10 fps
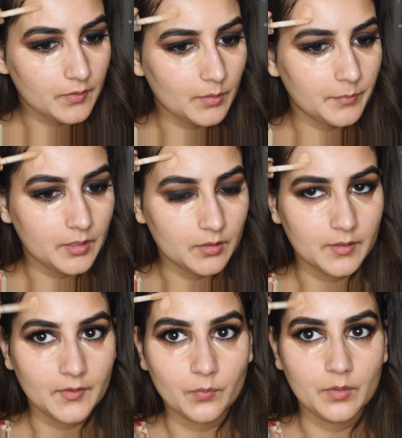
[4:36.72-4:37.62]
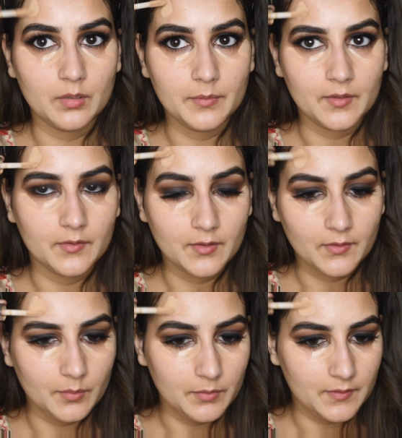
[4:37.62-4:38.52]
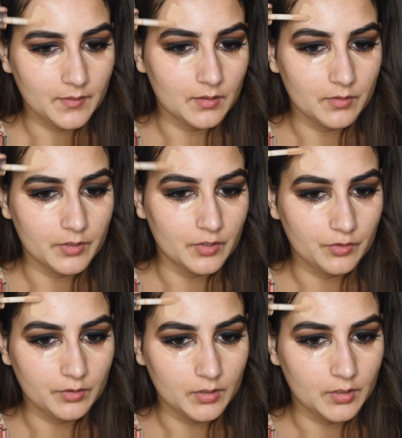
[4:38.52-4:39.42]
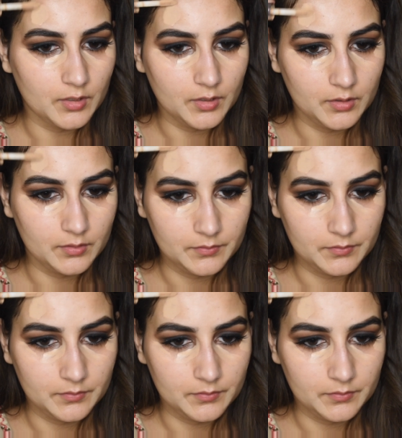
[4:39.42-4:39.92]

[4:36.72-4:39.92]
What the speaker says: some here as well because there's some discoloration.